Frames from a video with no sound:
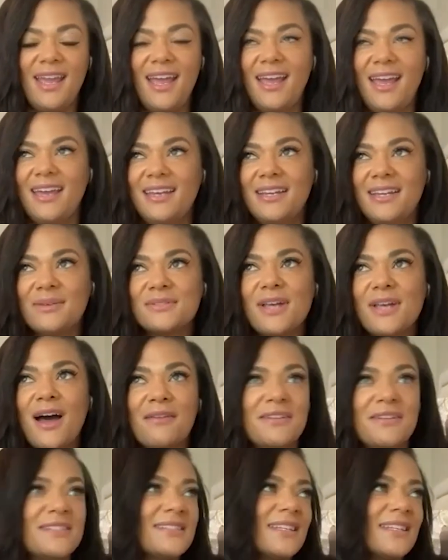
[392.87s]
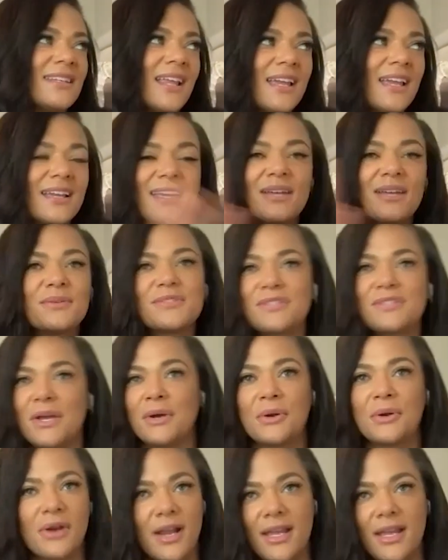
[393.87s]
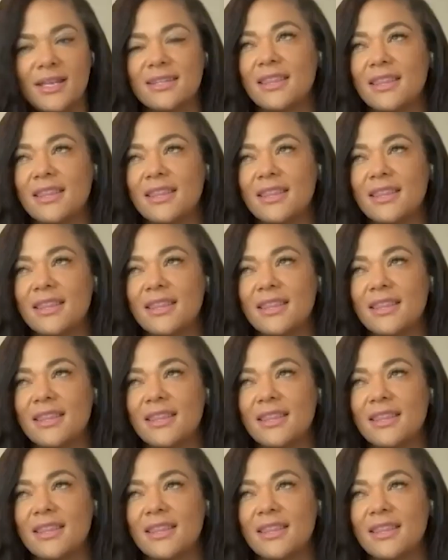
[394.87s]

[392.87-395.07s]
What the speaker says: And it was obviously like, it was so great.